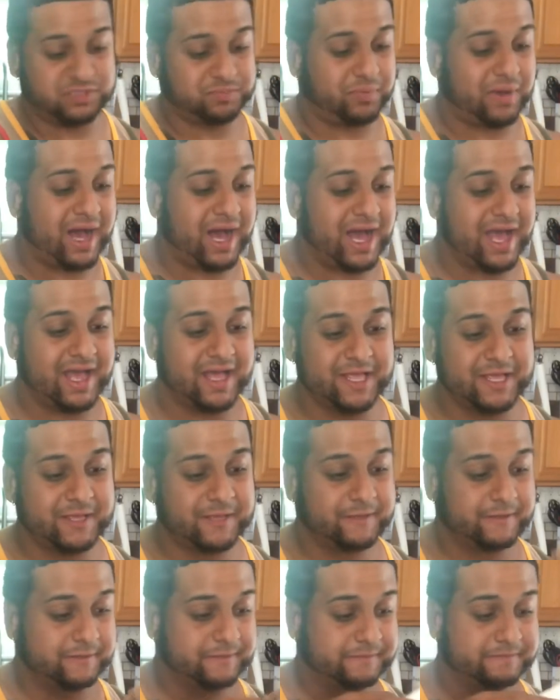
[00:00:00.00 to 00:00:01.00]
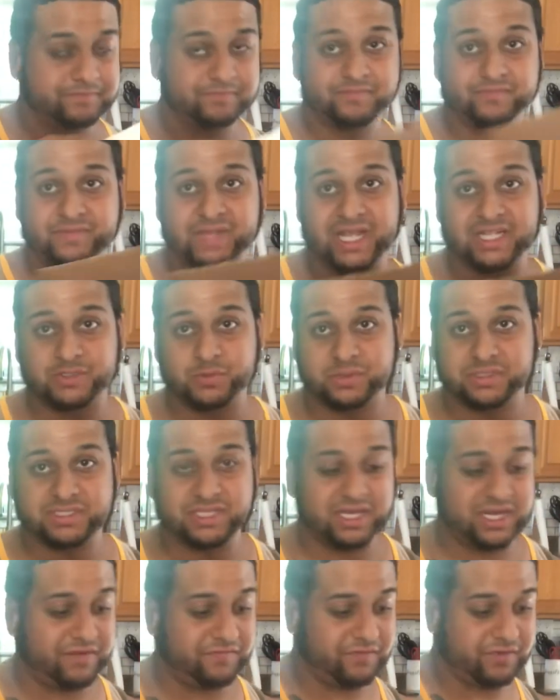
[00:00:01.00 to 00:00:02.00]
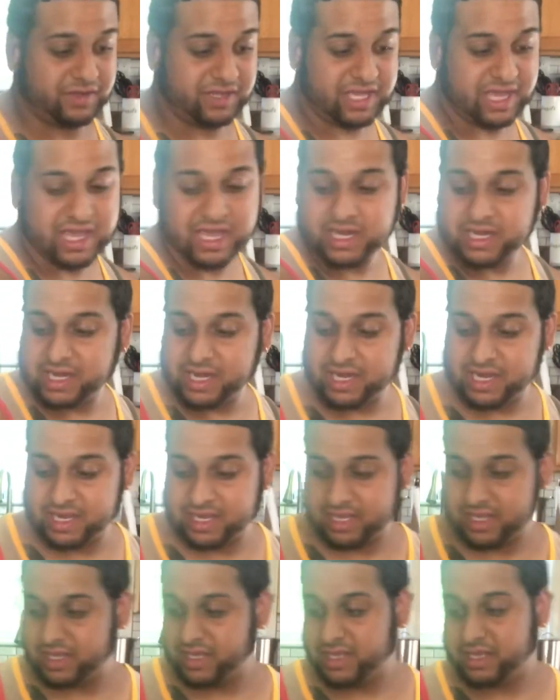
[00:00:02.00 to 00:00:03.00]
spot. That's what's in it for candy.